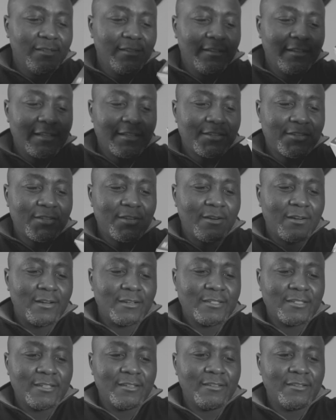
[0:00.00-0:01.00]
Let's
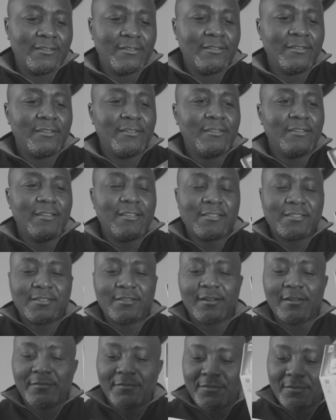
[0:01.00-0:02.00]
start with
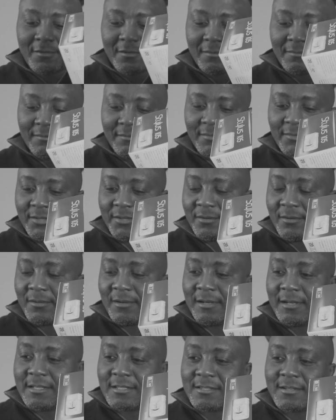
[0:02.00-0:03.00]

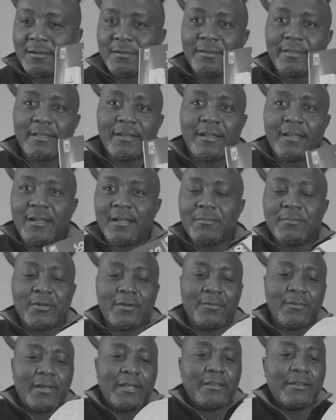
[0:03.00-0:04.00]
the camera,
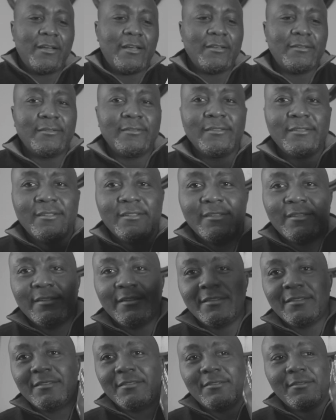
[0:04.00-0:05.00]
why not?
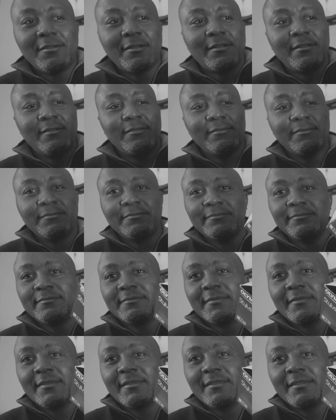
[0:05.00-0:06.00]
Look,
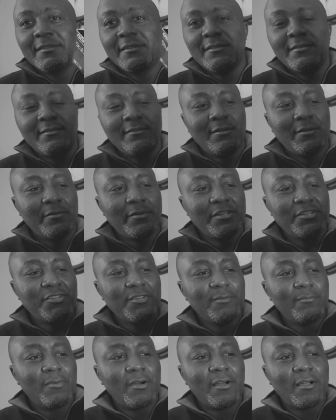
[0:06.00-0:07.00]

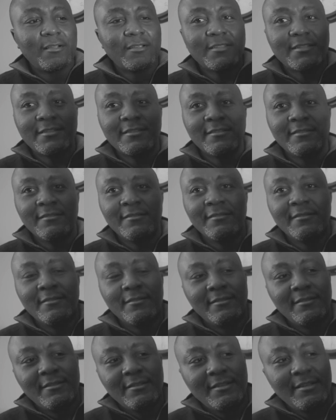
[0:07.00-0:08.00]
original box.
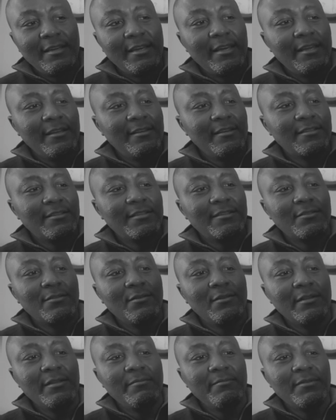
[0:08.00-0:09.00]
And this is the
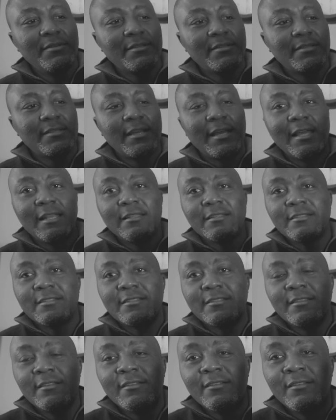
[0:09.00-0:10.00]
Olympus
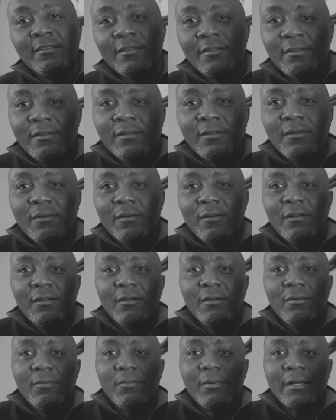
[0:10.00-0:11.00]
Stylus
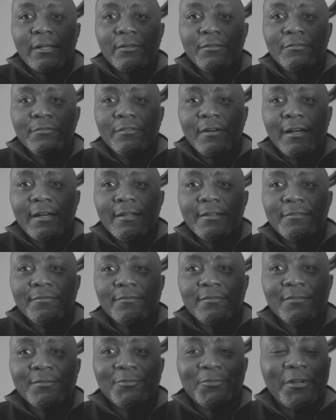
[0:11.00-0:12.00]

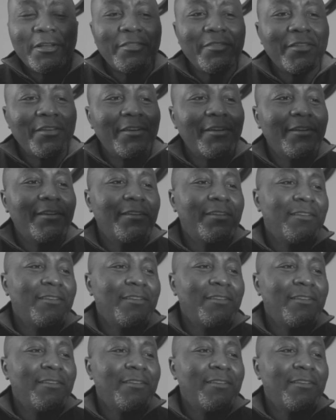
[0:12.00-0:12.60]
105 right there.